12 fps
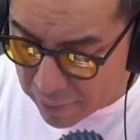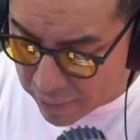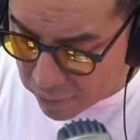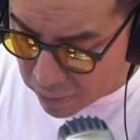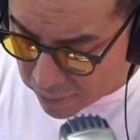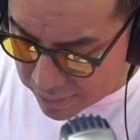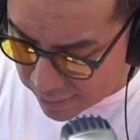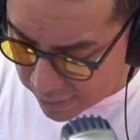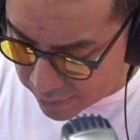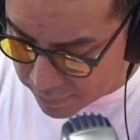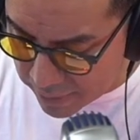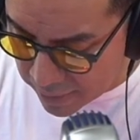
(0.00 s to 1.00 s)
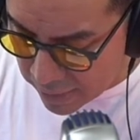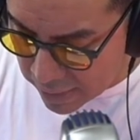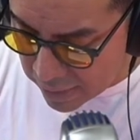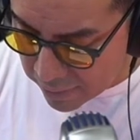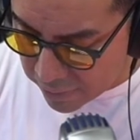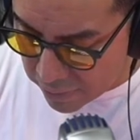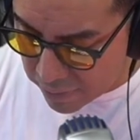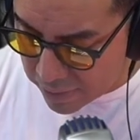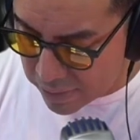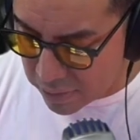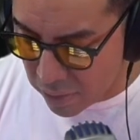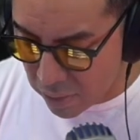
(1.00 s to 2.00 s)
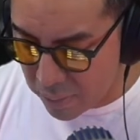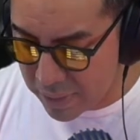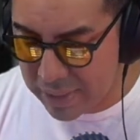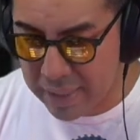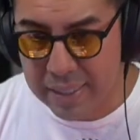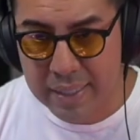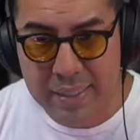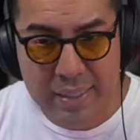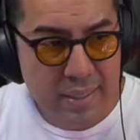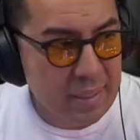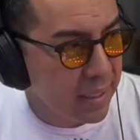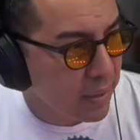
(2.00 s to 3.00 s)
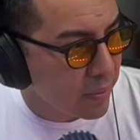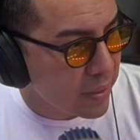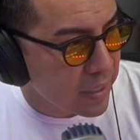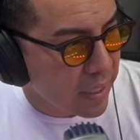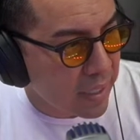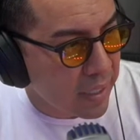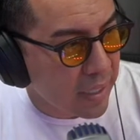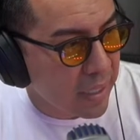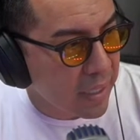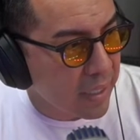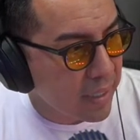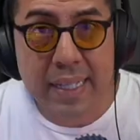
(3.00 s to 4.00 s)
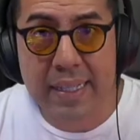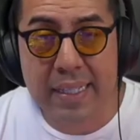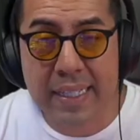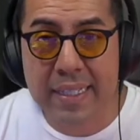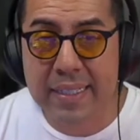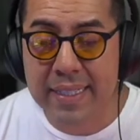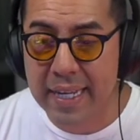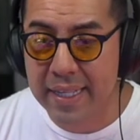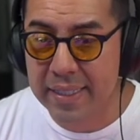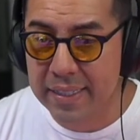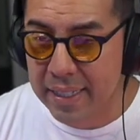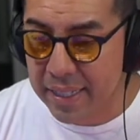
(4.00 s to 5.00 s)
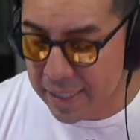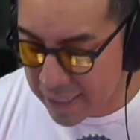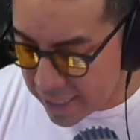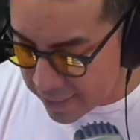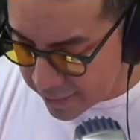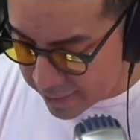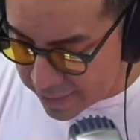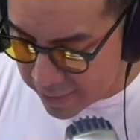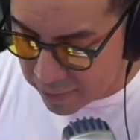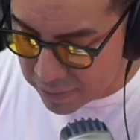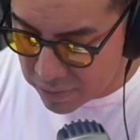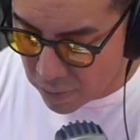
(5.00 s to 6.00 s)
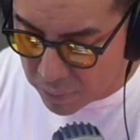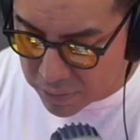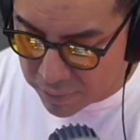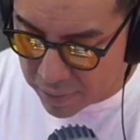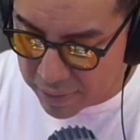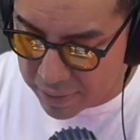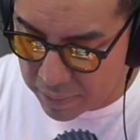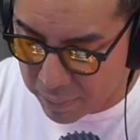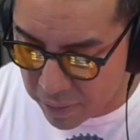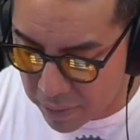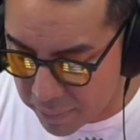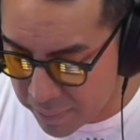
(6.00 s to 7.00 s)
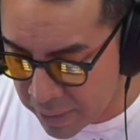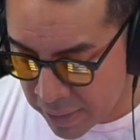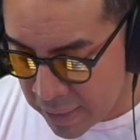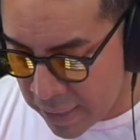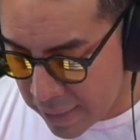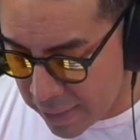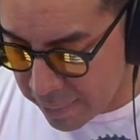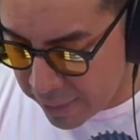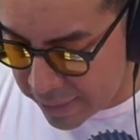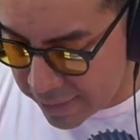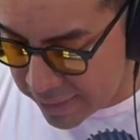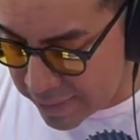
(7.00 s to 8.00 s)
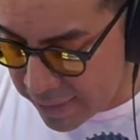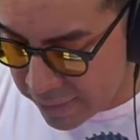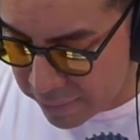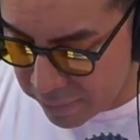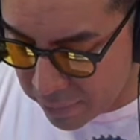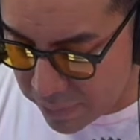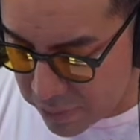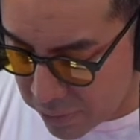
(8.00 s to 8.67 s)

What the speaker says: at all times, there is always, like we said, a elite talent, and that elite talent is always found at the bottom. And my elite talent for Mr.